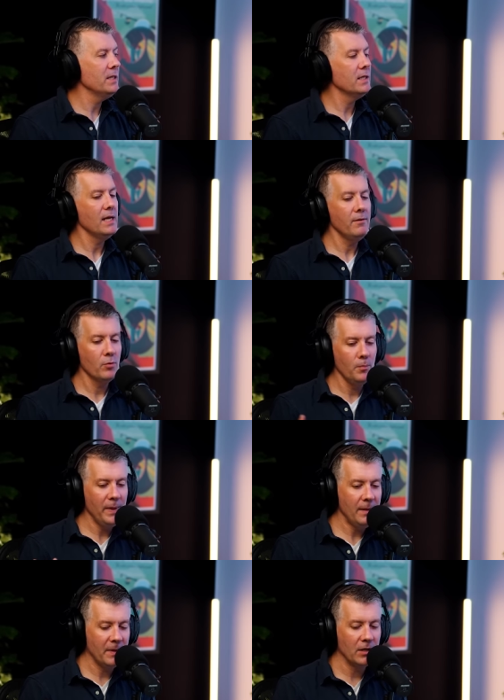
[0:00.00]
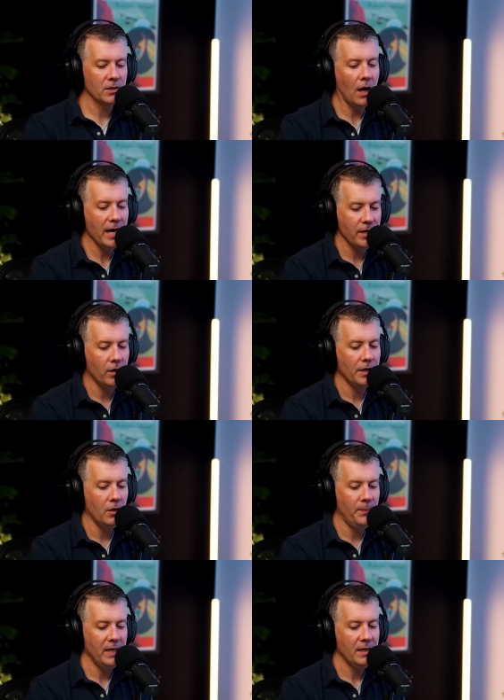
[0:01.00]
be the, it would be because I know
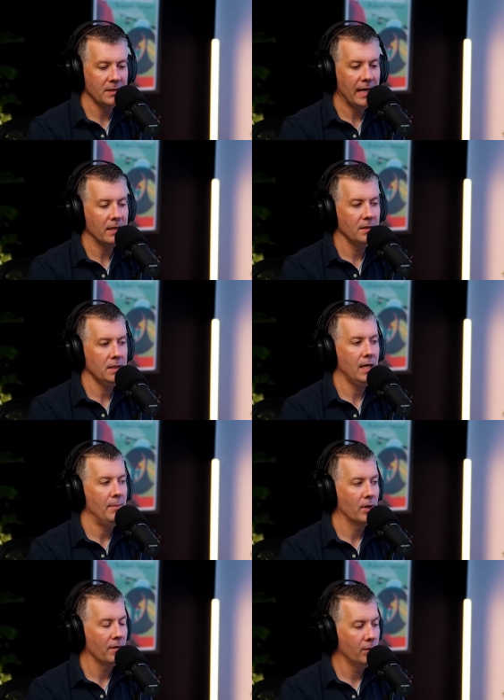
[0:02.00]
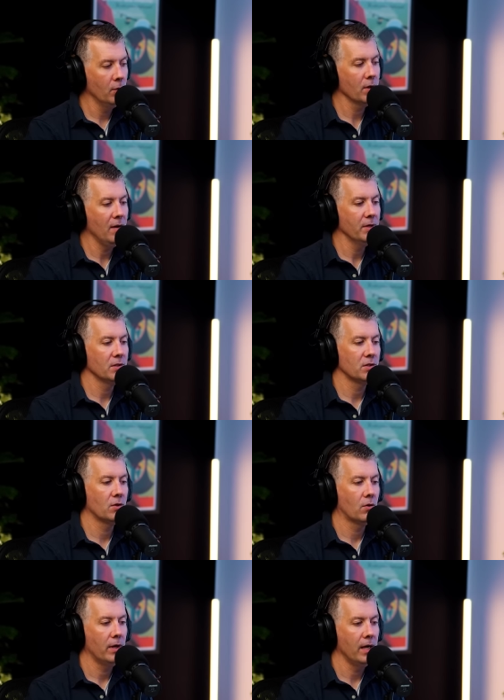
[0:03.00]
that it'd be exactly the same. Like if we were covering a
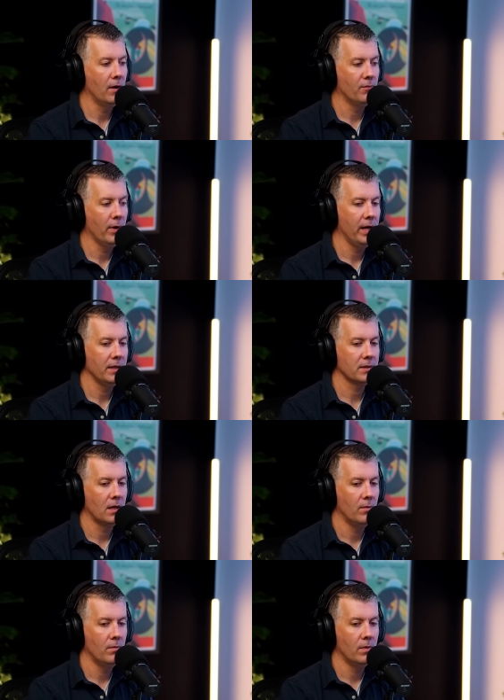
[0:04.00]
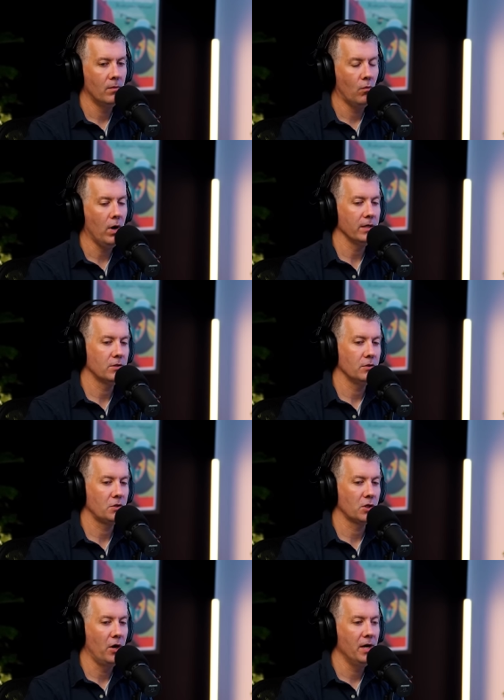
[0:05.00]
story of where some white
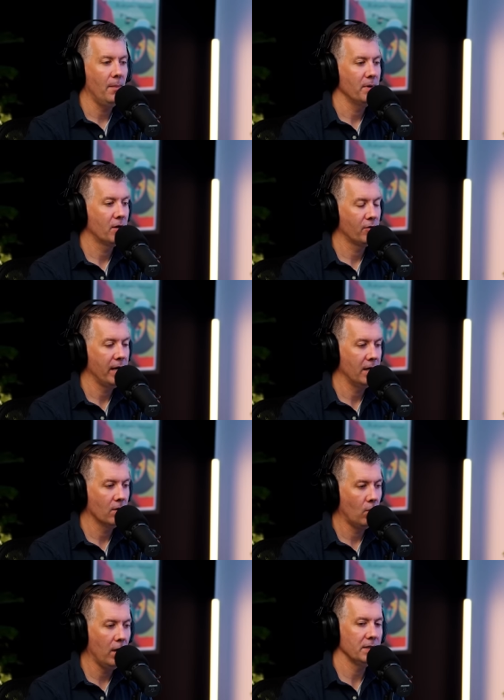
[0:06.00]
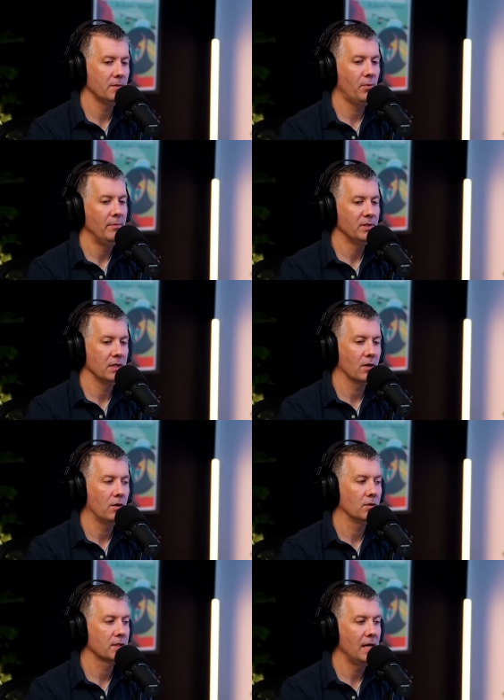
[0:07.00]
dude showed up and created a white supremacy
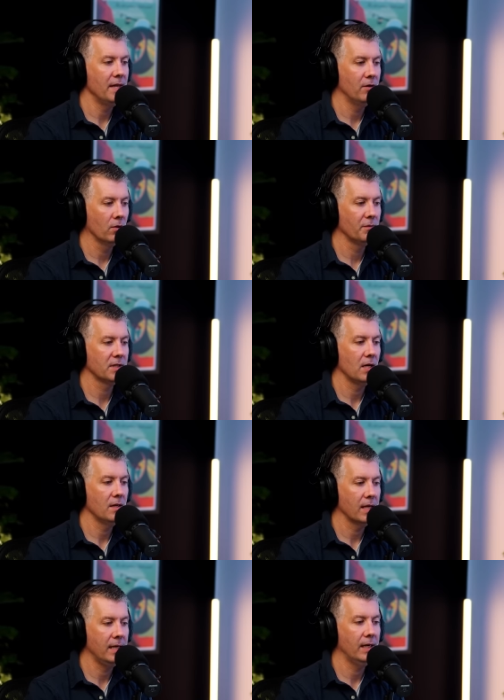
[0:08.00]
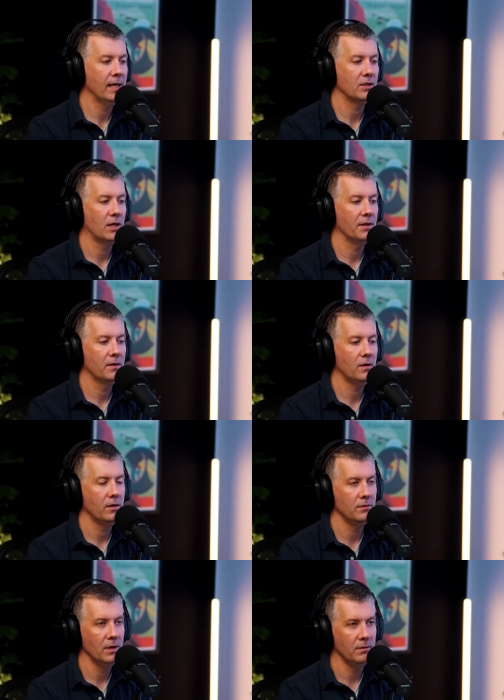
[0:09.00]
cult, and then all of a sudden they're killing each
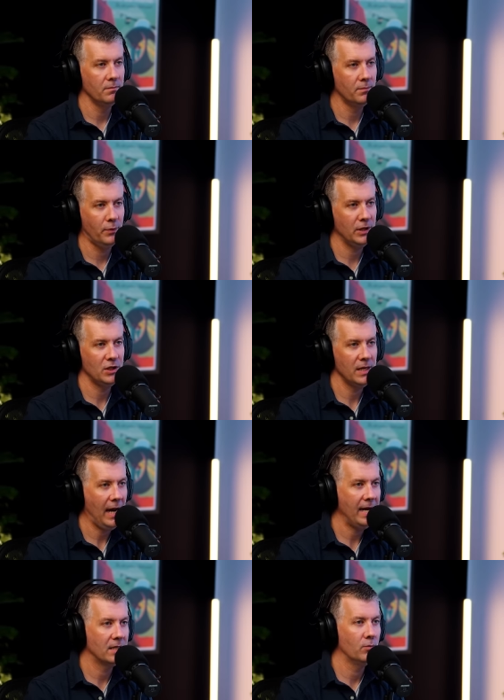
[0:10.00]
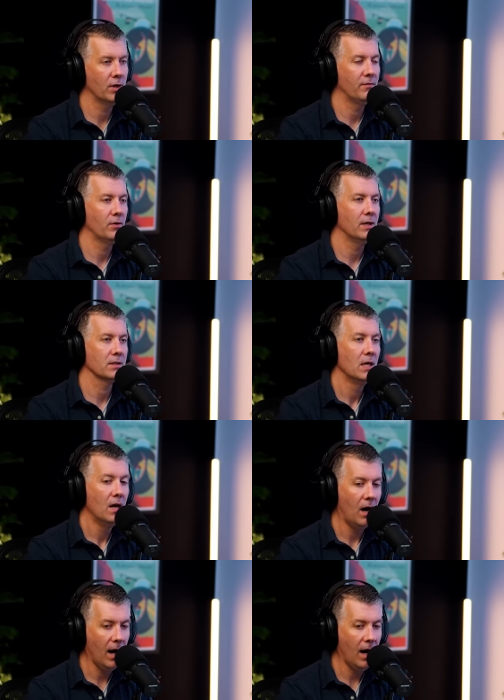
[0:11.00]
other and, and preaching hate and whatever else.